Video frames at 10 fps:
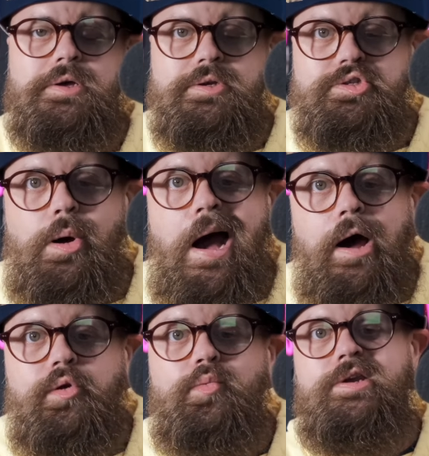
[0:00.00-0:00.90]
So
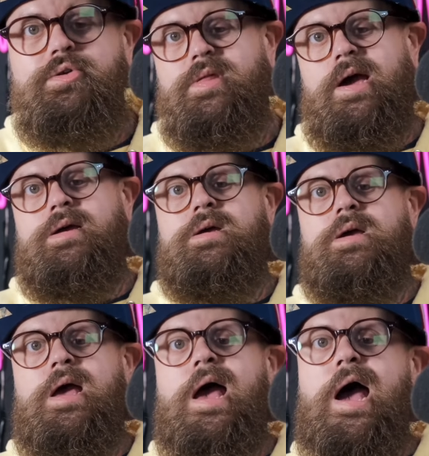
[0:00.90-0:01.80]
how do we do that?
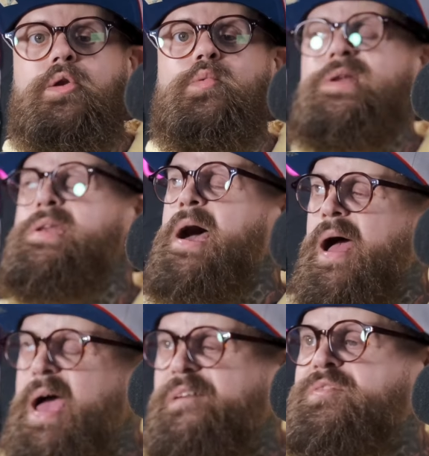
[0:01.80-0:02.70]
How do we not
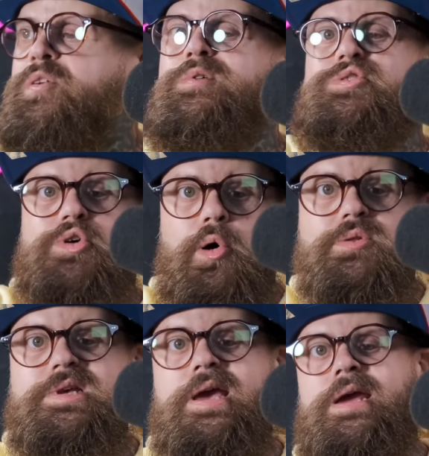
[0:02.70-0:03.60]
have to
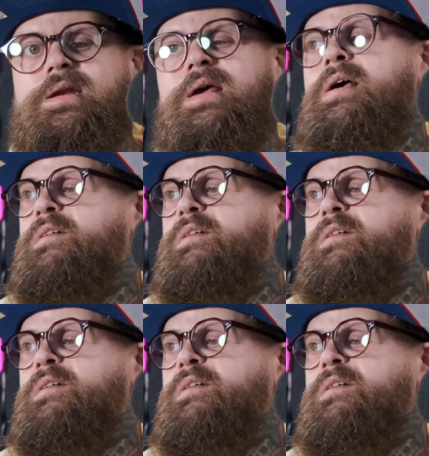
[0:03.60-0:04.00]
result in